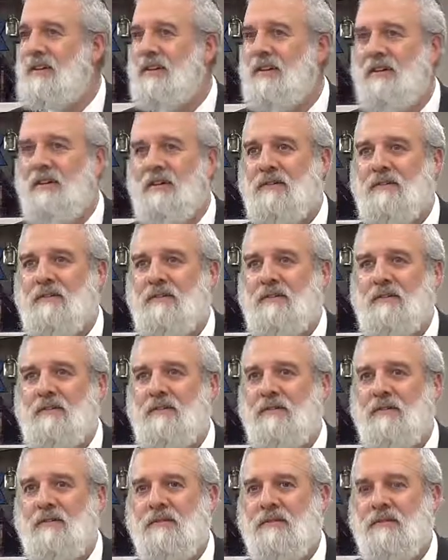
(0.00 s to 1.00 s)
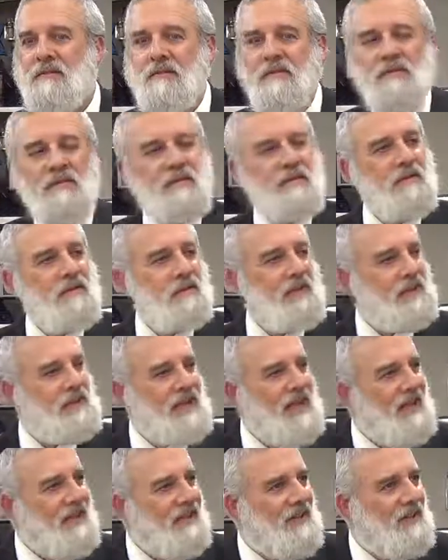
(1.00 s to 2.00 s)
You know? He's
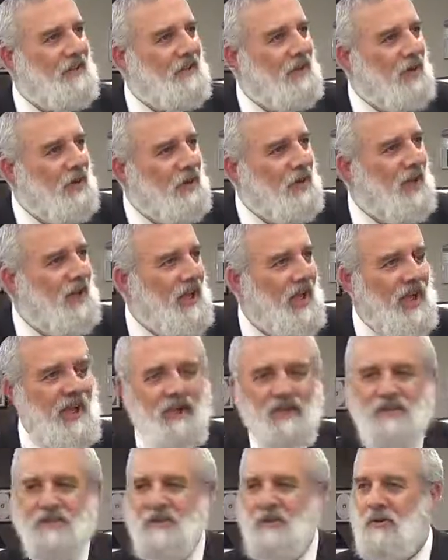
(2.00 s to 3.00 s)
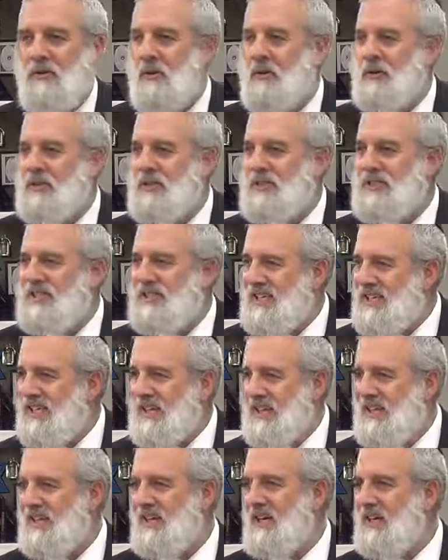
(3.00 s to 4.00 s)
not looking at us or
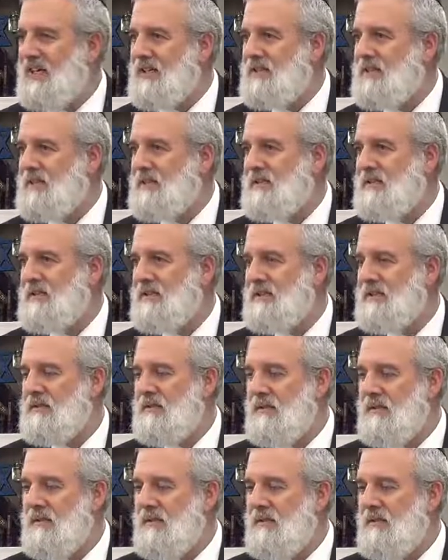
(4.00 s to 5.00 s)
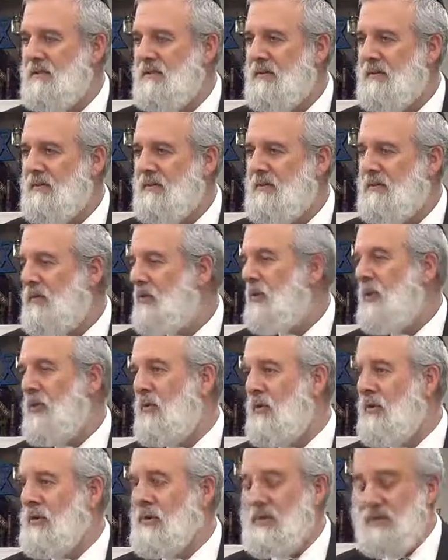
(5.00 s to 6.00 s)
seeing us for no
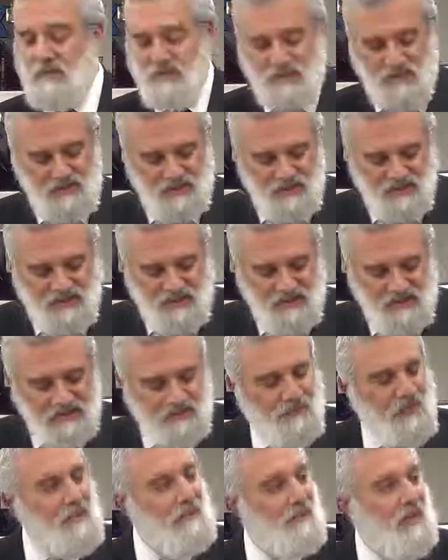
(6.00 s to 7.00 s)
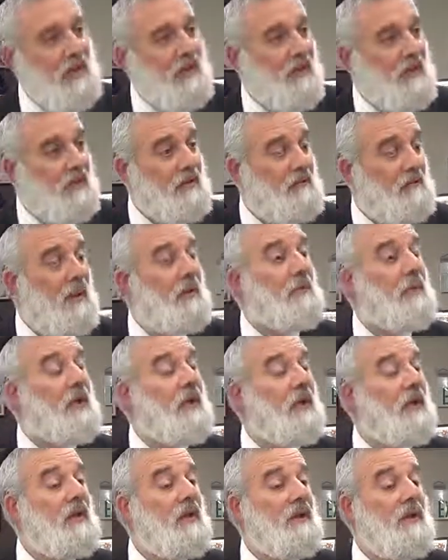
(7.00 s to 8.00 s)
reason. He's
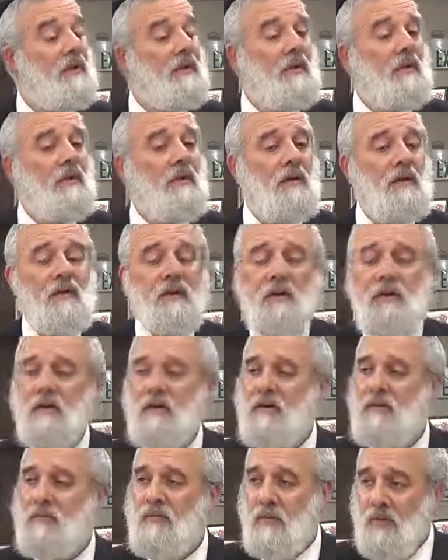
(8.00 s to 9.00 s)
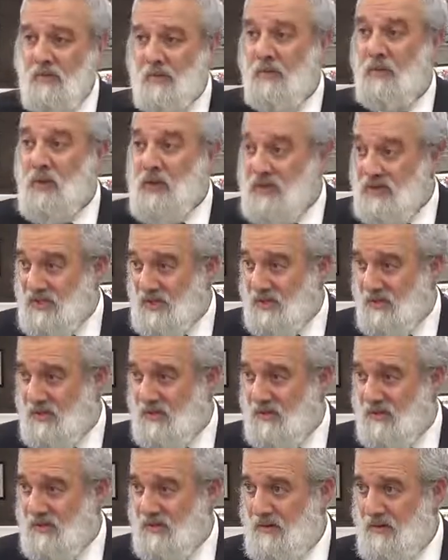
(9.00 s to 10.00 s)
madbit for a reason.
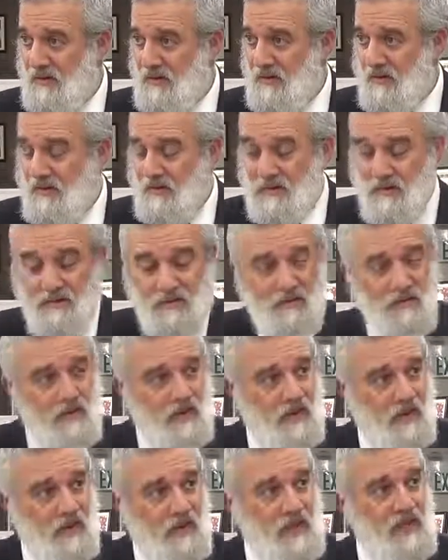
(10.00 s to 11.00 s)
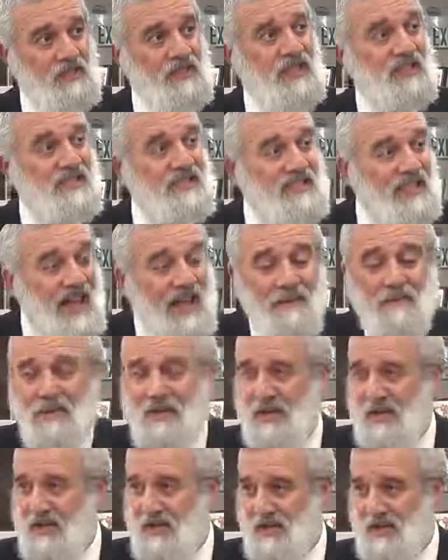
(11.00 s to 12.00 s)
He's
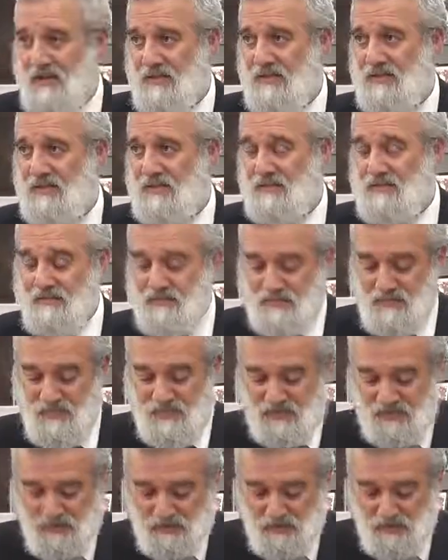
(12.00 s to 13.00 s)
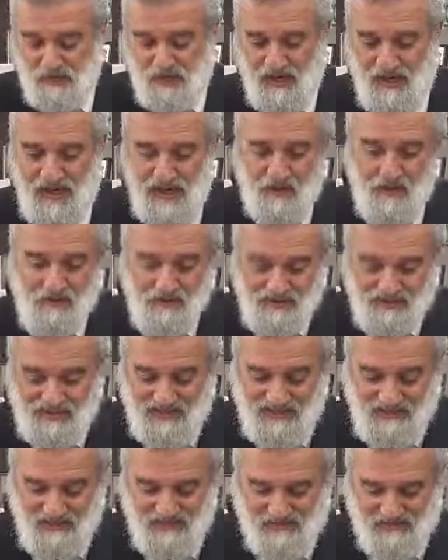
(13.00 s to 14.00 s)
examining us. He's looking at our
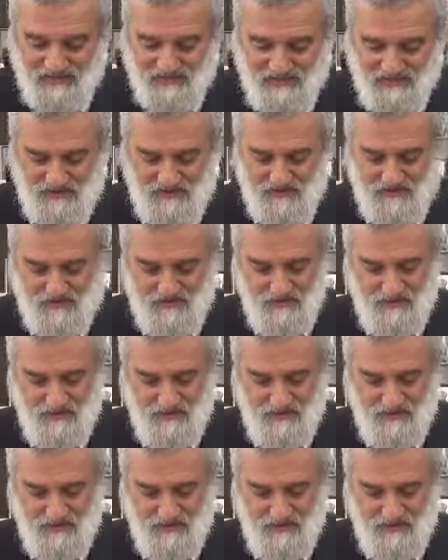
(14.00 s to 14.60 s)
deeds.